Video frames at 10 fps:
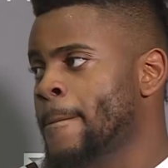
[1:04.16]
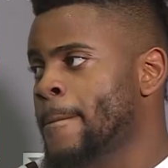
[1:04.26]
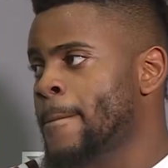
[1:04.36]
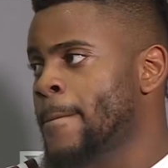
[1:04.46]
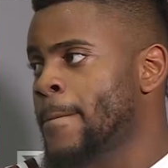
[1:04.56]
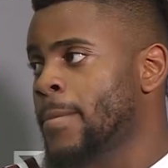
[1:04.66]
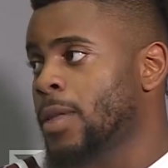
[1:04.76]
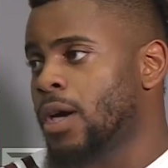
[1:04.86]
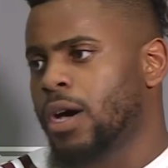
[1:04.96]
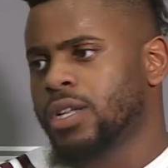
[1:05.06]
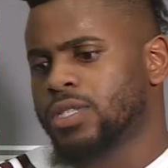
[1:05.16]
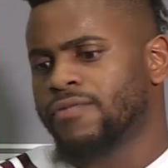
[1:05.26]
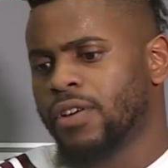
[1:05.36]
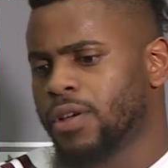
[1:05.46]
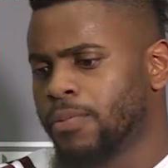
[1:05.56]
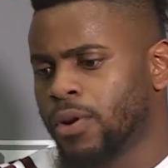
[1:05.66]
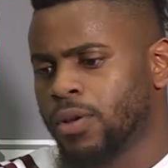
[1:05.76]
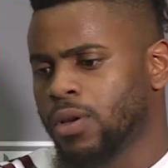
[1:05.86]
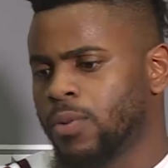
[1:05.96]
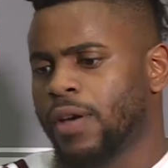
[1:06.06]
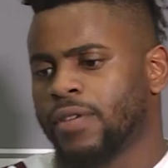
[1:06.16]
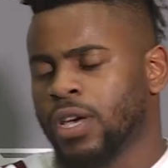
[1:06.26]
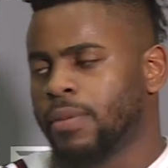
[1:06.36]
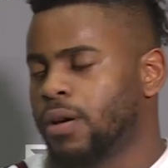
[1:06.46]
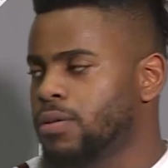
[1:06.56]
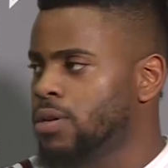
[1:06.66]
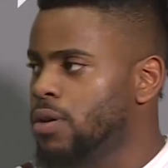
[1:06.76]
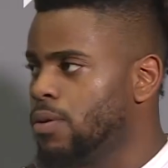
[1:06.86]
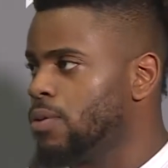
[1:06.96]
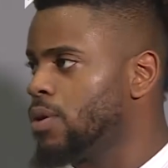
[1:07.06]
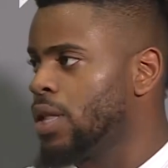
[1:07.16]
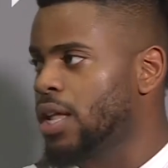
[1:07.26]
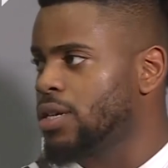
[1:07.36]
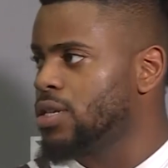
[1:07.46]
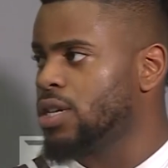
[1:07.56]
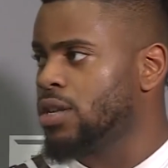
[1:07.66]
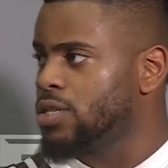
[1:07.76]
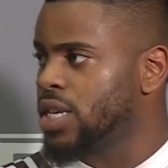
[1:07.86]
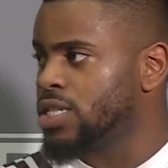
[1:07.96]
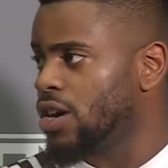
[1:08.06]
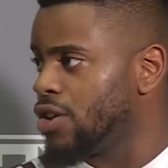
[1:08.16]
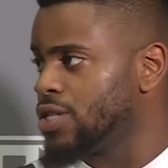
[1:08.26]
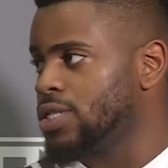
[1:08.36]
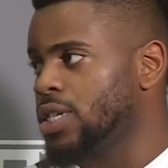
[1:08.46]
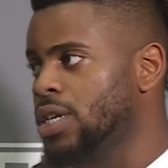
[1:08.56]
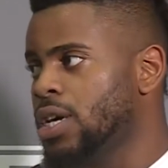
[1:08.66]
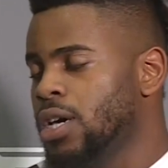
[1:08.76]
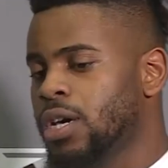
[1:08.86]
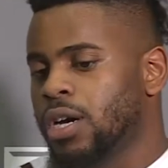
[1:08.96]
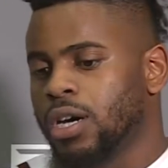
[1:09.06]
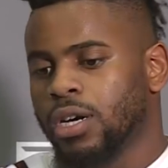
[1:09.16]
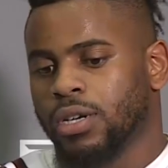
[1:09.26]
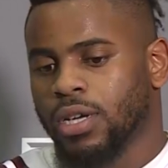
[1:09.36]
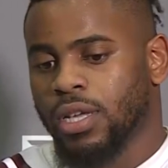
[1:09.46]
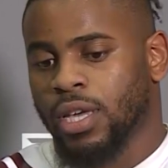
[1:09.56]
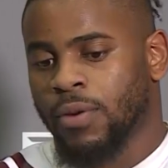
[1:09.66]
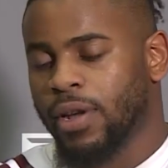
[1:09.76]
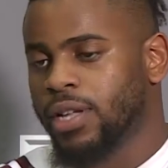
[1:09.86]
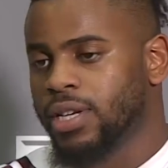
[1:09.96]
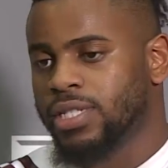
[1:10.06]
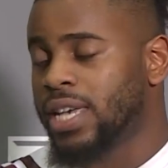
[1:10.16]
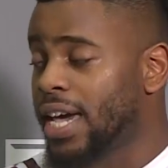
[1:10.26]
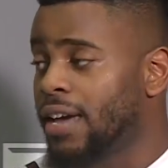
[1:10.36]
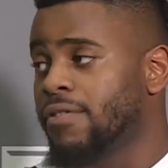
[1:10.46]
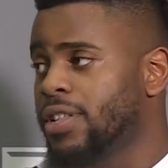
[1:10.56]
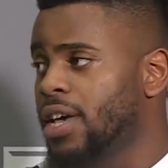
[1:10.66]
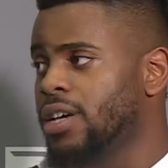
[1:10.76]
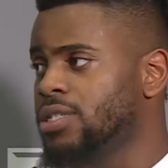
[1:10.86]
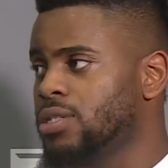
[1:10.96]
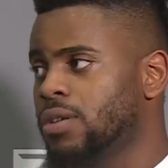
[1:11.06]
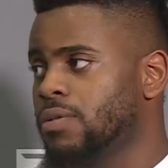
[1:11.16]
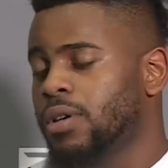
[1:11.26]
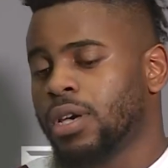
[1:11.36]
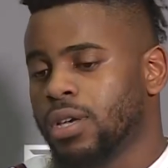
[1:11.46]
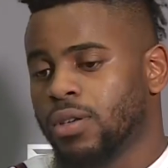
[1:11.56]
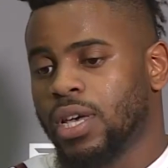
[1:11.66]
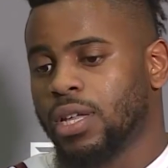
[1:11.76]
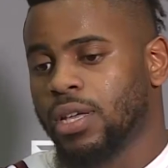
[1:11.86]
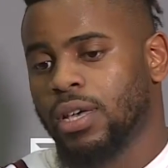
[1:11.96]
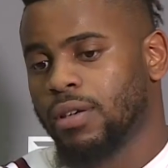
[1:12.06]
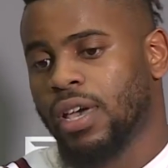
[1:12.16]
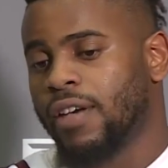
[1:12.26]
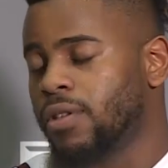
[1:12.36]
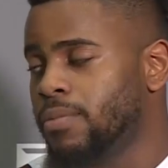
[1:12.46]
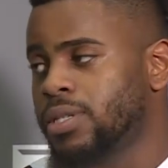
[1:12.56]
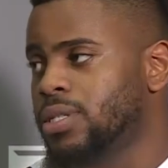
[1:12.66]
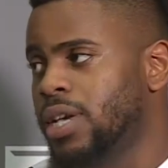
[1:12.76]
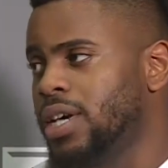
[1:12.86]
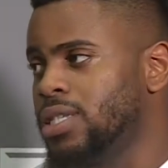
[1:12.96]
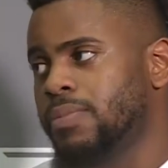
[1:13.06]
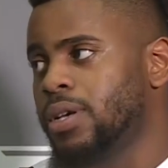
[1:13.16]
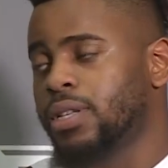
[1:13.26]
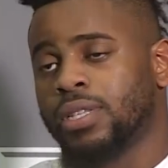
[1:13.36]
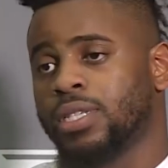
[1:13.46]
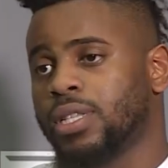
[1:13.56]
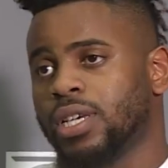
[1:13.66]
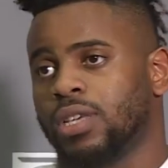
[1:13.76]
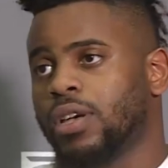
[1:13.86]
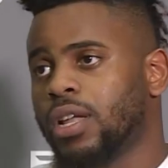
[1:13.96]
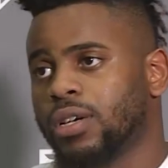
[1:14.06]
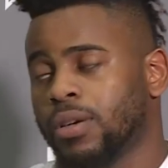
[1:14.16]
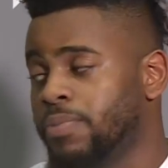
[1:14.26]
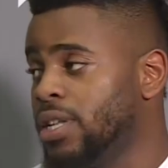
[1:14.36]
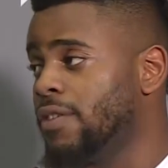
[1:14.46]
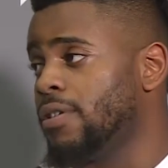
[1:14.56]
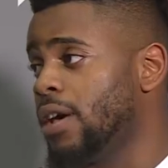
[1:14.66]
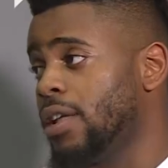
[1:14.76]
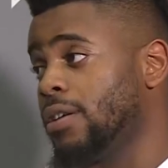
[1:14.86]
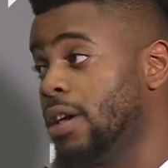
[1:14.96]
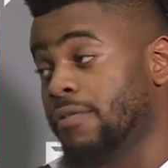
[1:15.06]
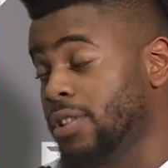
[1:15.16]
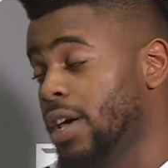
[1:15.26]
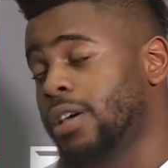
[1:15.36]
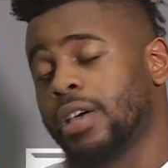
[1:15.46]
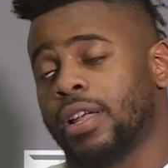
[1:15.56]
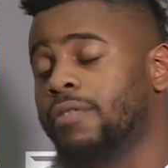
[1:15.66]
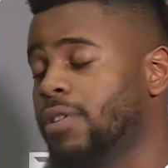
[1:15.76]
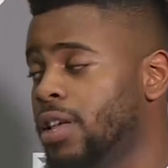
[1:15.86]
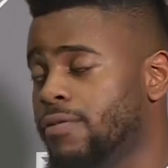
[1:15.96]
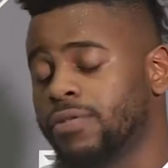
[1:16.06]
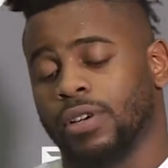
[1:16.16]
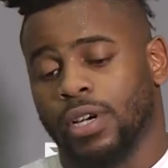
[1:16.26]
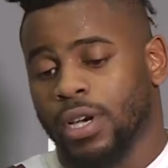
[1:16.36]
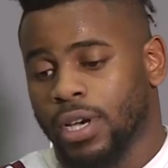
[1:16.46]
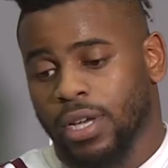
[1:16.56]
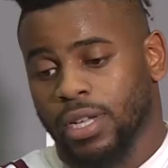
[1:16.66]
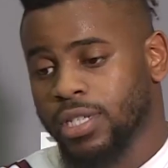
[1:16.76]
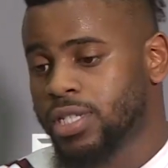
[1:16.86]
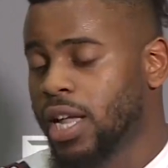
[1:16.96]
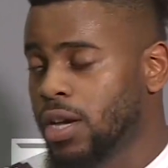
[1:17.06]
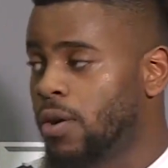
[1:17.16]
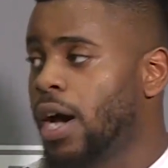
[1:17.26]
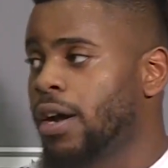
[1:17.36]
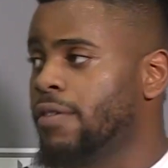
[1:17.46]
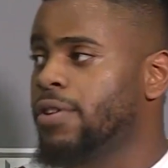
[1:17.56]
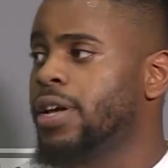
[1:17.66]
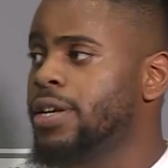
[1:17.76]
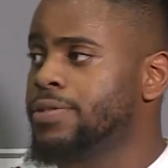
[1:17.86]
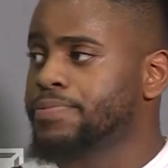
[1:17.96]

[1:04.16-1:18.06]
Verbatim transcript: to that level? Uh, it's very important. You know, you have to come out, you know, with a lot of, you know, sense of urgency. Uh, get ready to attack every day because, you know, you can't have no missed days, man. In this league, you got to compete at every day, at every level. And I just got to go higher every day.